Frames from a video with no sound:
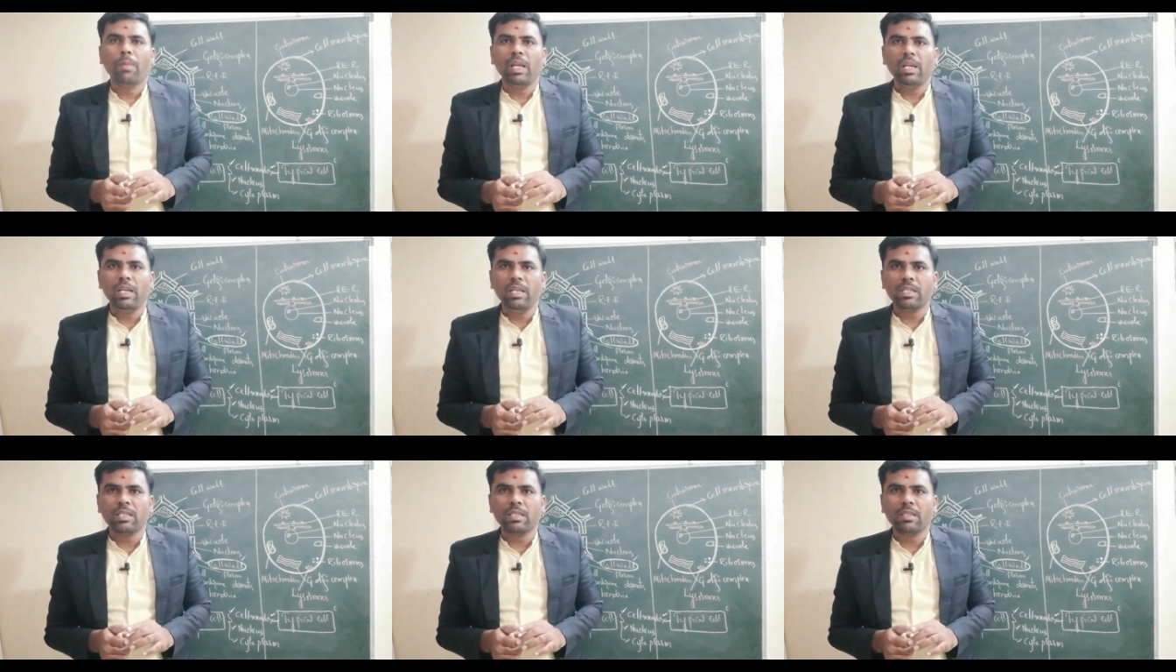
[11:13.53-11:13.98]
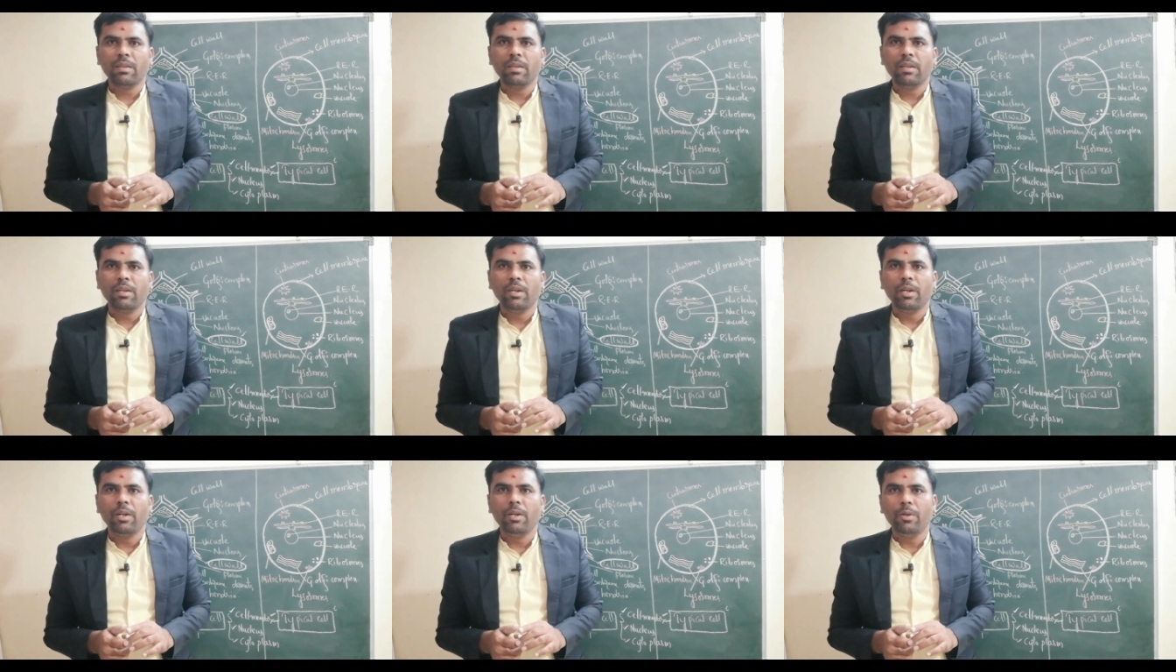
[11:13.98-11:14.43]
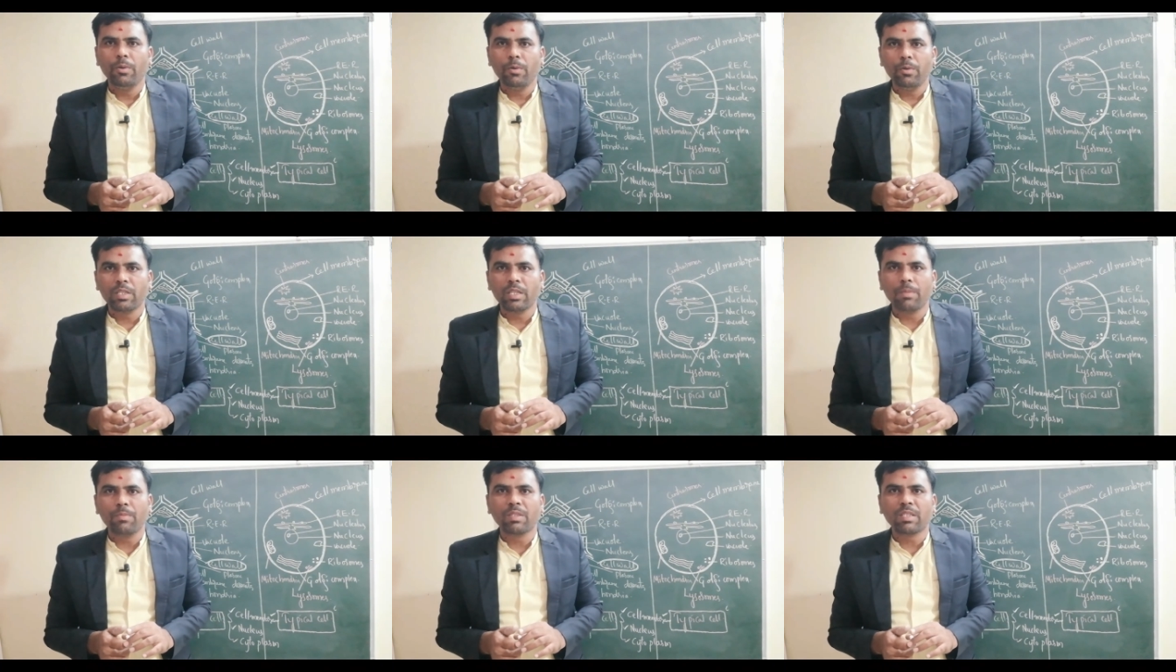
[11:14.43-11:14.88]
Please
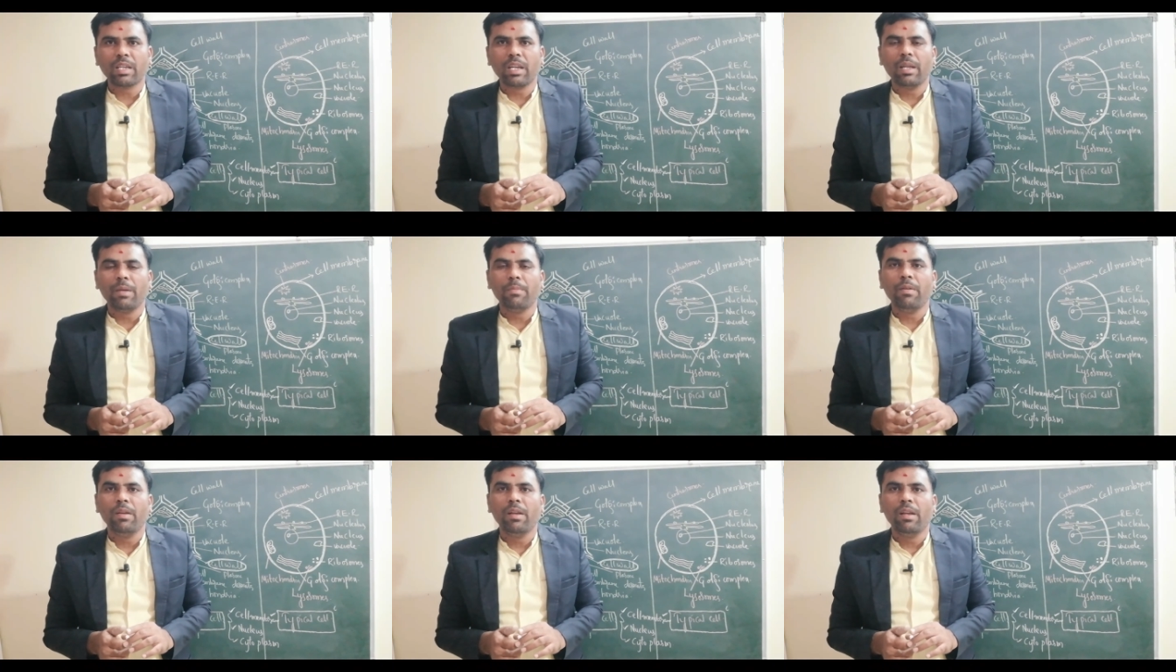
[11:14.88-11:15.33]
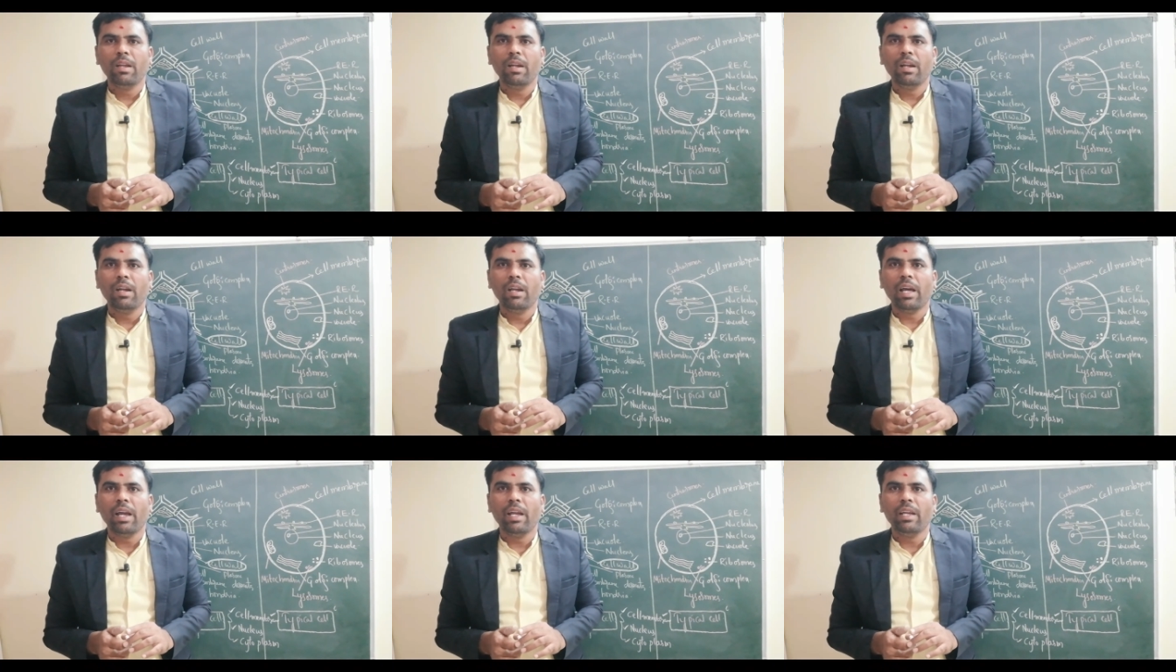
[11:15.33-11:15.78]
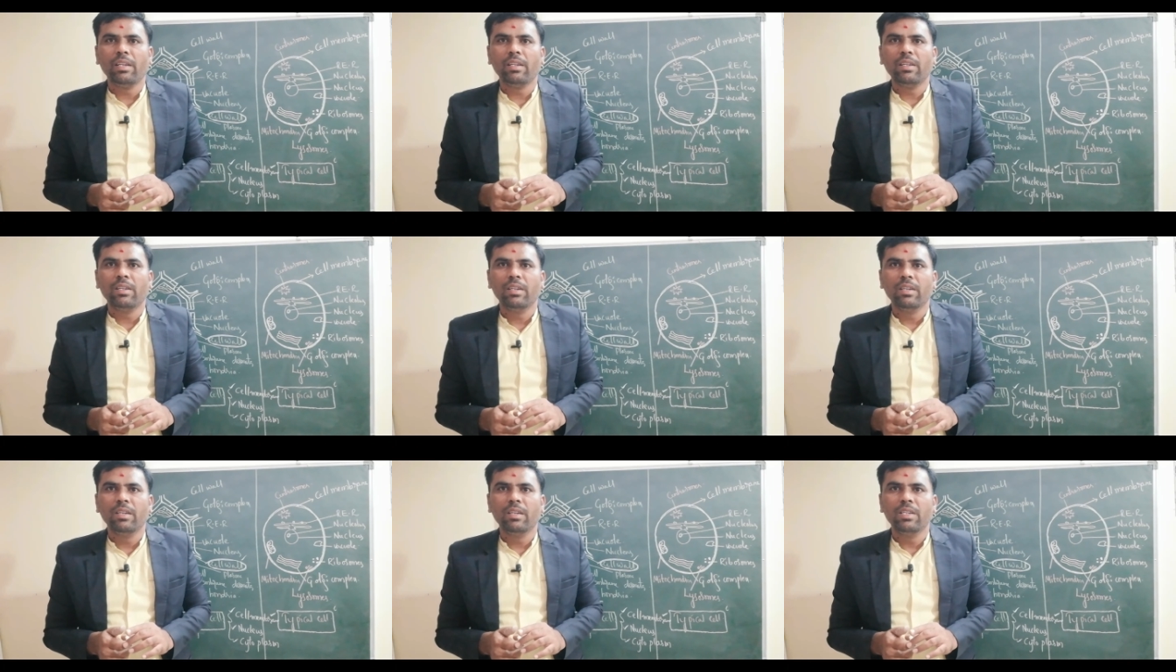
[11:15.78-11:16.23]
do subscribe,
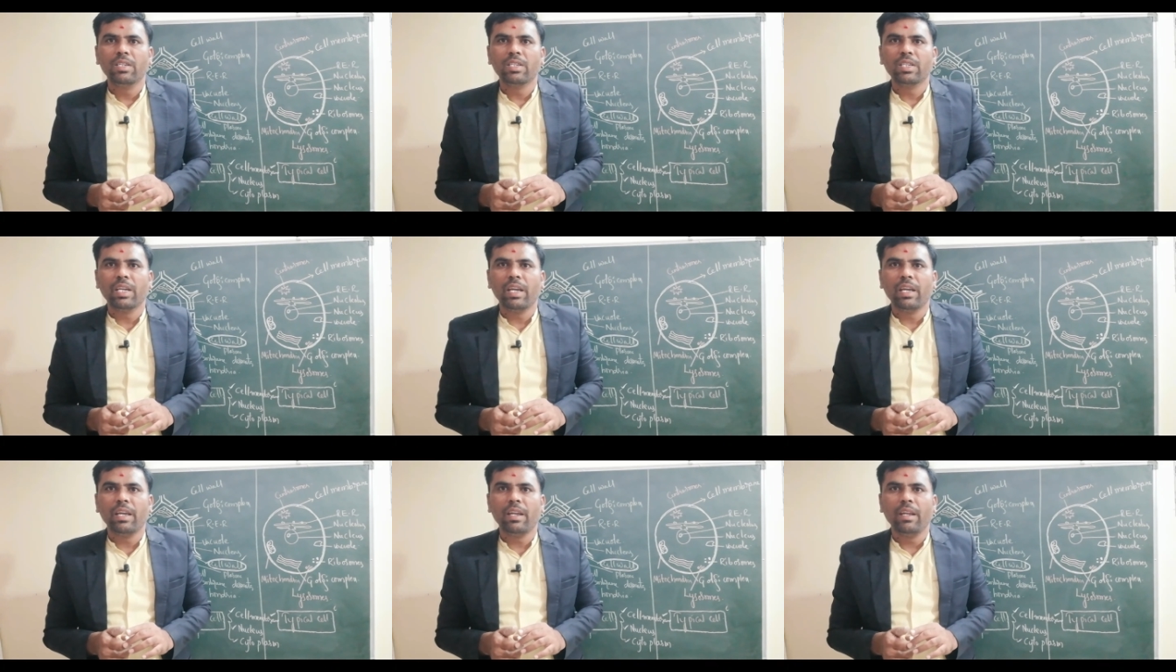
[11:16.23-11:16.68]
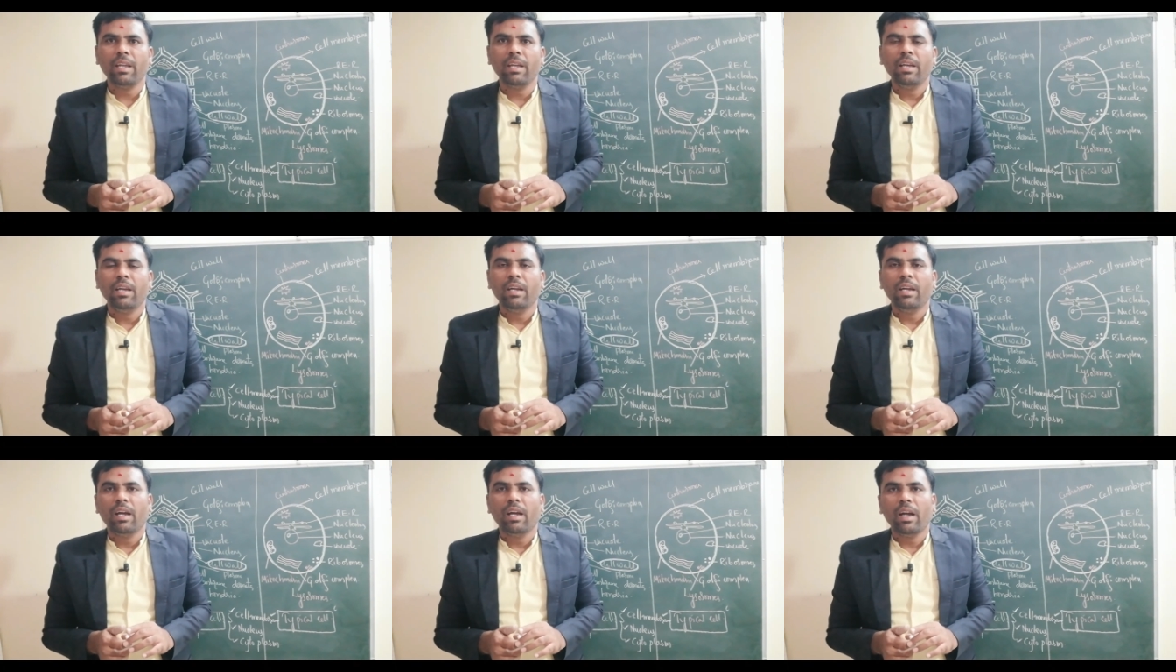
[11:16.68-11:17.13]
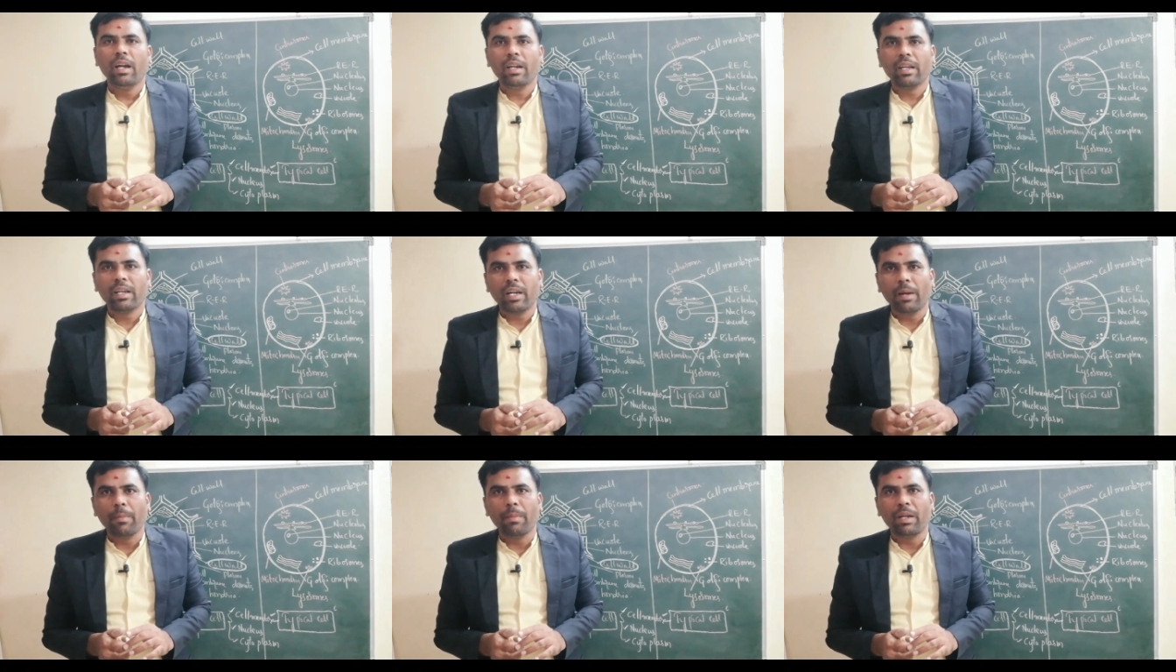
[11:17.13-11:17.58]
like, share
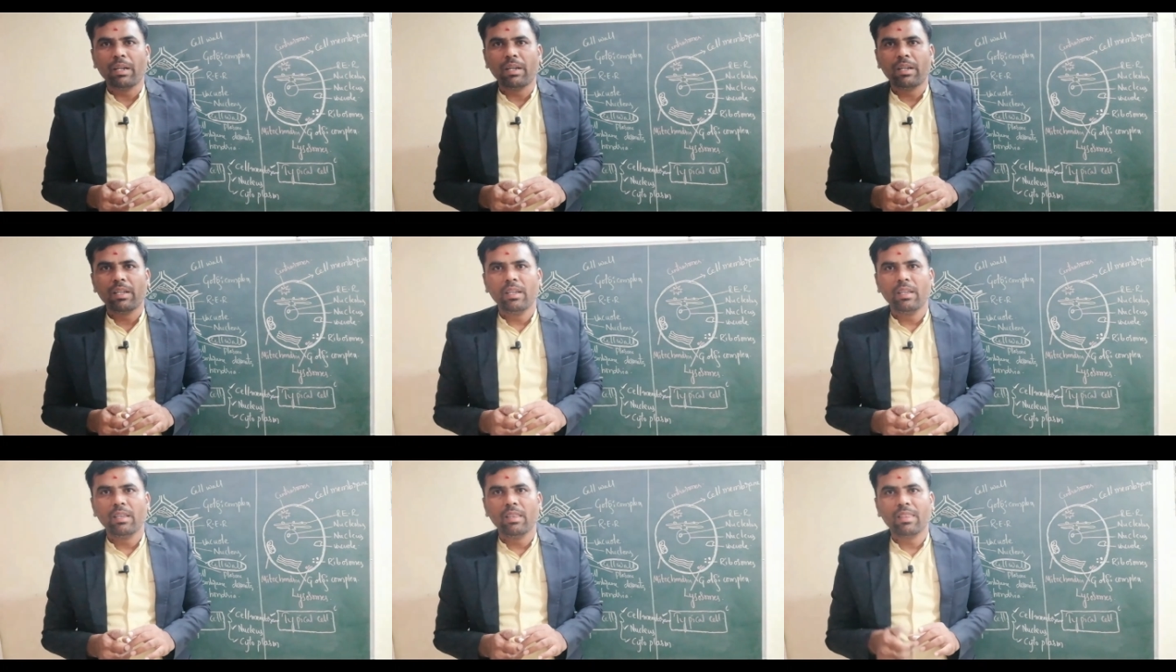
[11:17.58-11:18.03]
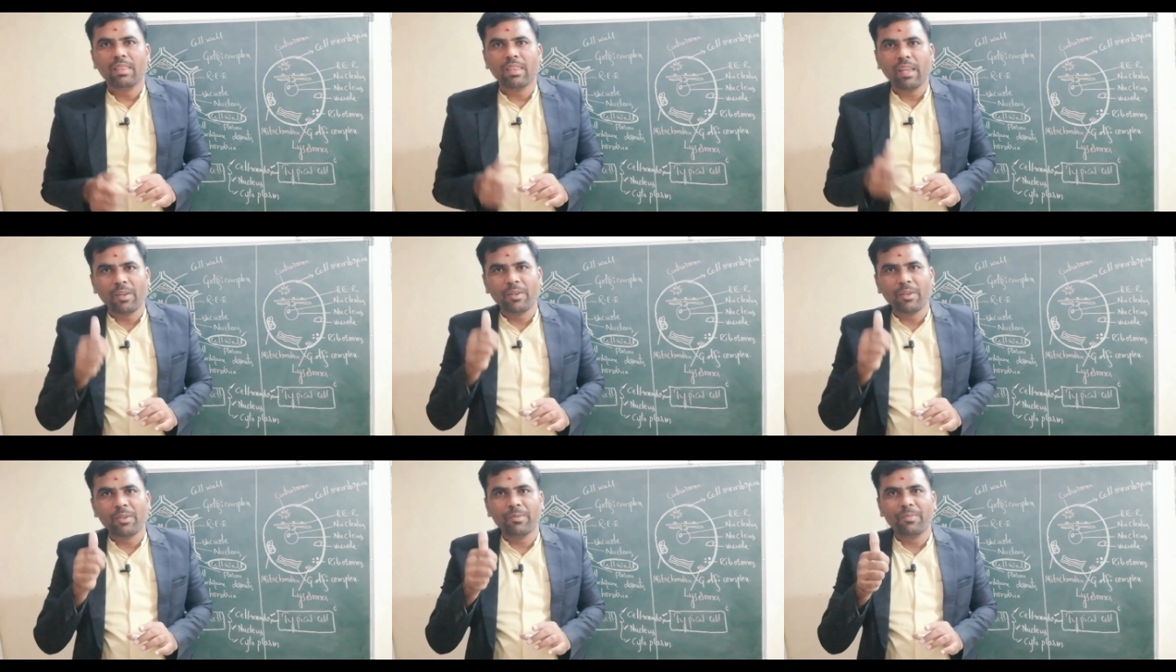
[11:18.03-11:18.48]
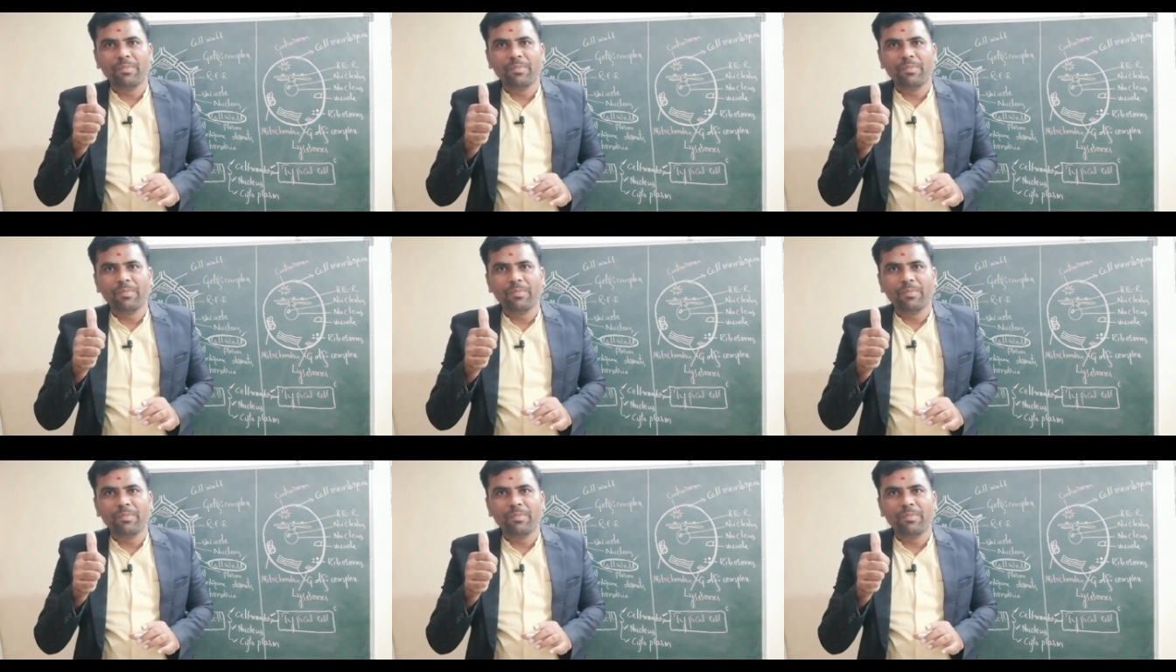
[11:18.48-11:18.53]
and comment. Thank